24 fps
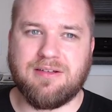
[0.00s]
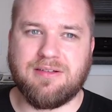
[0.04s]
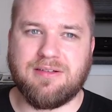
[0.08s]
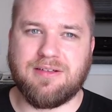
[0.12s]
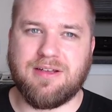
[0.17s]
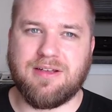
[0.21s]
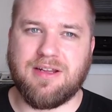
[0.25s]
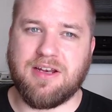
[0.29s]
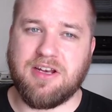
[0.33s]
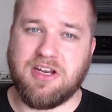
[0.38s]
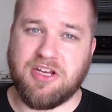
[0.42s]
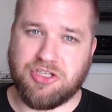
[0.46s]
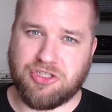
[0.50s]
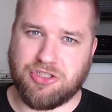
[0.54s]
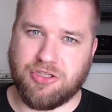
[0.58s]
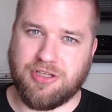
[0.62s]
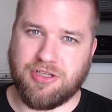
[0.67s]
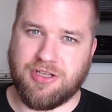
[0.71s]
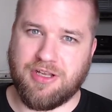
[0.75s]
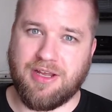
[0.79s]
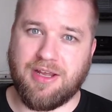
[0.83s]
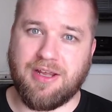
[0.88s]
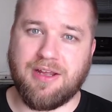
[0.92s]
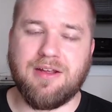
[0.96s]

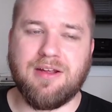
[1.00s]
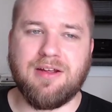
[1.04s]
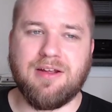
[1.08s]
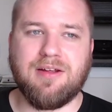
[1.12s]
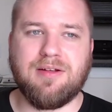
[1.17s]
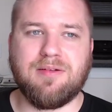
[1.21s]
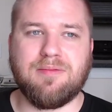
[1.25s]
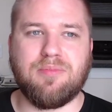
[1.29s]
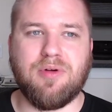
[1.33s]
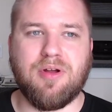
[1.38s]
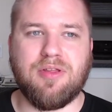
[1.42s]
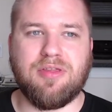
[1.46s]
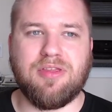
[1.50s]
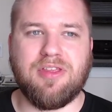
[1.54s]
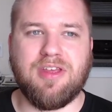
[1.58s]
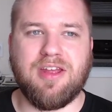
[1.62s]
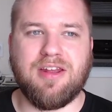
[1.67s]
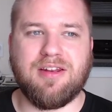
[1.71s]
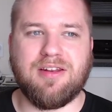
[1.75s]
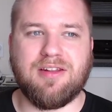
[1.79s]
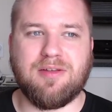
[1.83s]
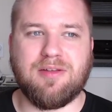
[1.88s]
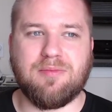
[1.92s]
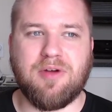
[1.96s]
initially, but
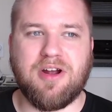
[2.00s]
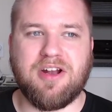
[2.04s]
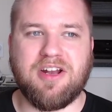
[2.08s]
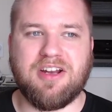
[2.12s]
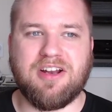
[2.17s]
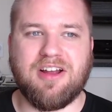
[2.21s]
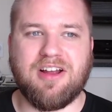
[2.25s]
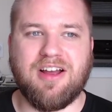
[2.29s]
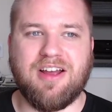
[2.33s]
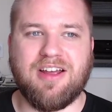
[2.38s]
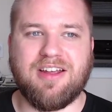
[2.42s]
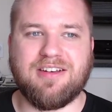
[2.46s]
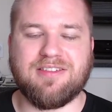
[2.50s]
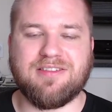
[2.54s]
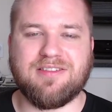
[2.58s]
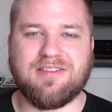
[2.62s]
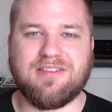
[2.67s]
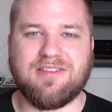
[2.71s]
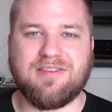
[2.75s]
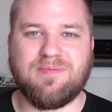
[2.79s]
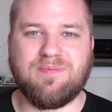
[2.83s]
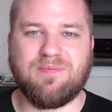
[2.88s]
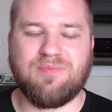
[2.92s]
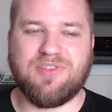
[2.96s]
then the Mighty
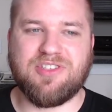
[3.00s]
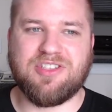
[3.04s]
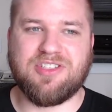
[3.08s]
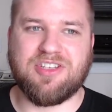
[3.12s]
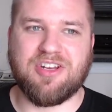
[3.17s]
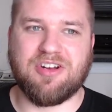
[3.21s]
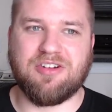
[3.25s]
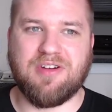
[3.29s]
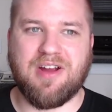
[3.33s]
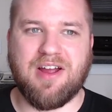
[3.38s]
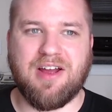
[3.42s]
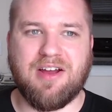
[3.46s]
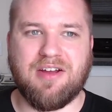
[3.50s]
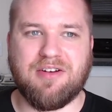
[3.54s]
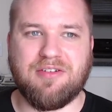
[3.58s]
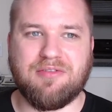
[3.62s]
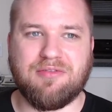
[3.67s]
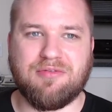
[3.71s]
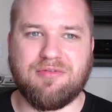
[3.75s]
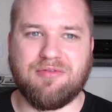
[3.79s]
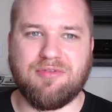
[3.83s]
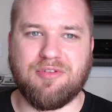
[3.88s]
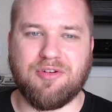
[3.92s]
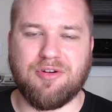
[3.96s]
Nine sit
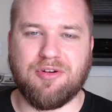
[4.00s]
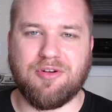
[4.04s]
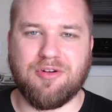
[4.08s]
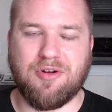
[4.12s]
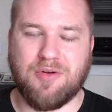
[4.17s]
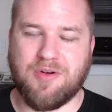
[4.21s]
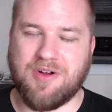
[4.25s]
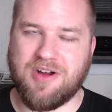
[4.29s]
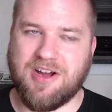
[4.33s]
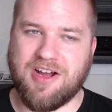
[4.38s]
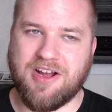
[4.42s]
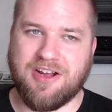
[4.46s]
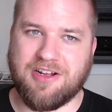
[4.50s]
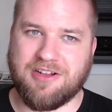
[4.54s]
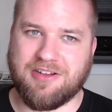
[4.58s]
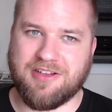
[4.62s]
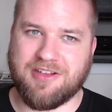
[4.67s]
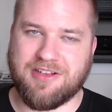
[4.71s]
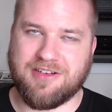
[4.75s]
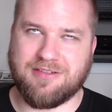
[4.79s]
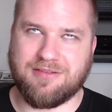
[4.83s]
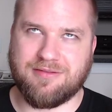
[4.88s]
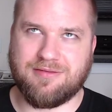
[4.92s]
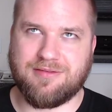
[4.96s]
around for a while
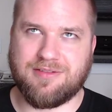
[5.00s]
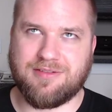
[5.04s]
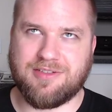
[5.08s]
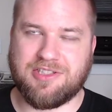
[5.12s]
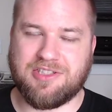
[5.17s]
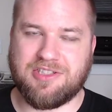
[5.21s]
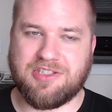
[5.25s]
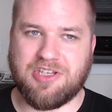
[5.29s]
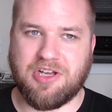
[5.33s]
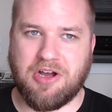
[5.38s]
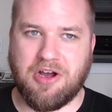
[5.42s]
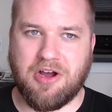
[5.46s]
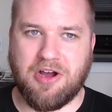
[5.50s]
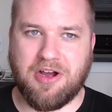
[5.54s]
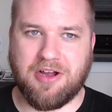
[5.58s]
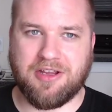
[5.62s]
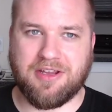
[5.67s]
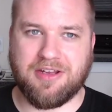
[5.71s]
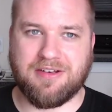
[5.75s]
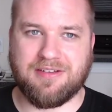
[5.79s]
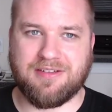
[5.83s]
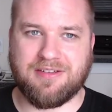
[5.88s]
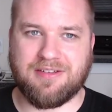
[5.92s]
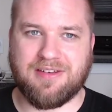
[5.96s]
and talk
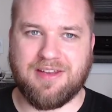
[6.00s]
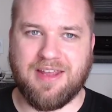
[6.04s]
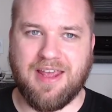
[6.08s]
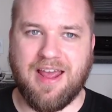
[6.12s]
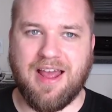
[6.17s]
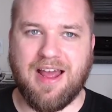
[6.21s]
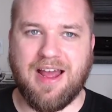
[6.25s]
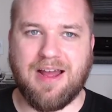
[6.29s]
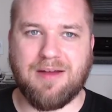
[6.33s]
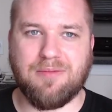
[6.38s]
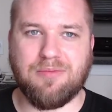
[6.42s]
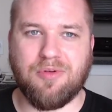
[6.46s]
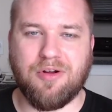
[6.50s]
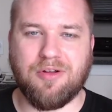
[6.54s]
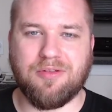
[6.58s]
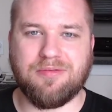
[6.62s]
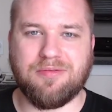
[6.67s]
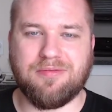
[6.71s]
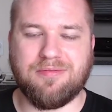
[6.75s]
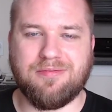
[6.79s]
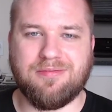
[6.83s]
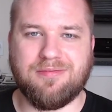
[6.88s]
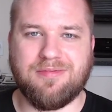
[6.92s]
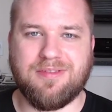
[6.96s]
and gab while
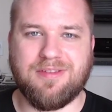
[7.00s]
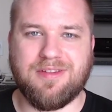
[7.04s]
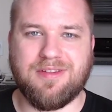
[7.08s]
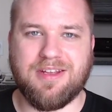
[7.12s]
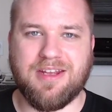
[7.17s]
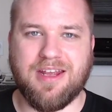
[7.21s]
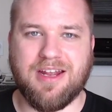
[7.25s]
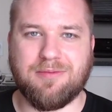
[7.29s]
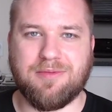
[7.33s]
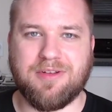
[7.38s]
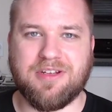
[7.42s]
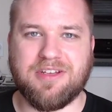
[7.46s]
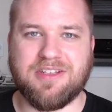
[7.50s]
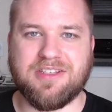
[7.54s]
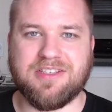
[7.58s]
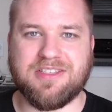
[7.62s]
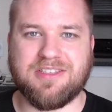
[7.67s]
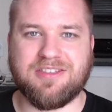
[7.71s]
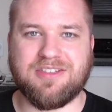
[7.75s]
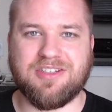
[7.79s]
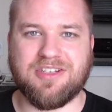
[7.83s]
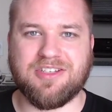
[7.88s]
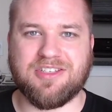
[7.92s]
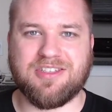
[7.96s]
the enemy
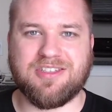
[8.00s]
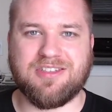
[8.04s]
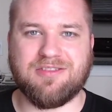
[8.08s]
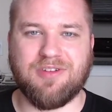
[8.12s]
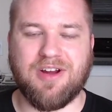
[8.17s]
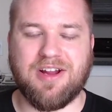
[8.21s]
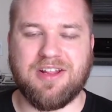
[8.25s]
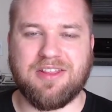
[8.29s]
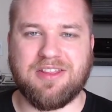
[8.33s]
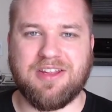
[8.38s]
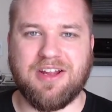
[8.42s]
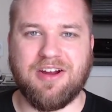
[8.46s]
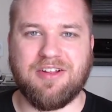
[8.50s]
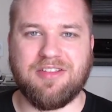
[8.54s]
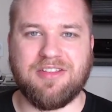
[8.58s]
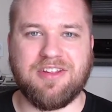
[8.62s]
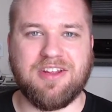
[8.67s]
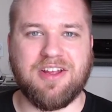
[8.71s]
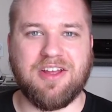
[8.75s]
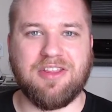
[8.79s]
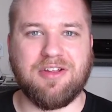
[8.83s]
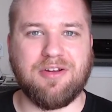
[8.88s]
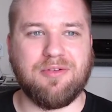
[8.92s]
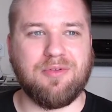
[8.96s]
is just right there in
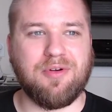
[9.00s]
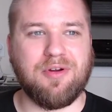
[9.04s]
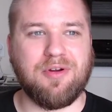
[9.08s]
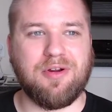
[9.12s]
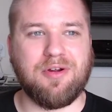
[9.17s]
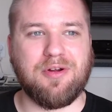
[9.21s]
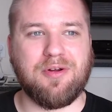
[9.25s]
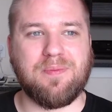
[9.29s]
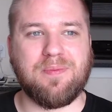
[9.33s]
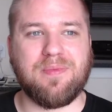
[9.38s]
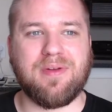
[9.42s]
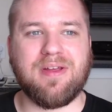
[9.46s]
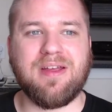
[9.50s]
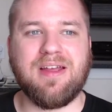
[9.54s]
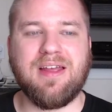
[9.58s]
the other room,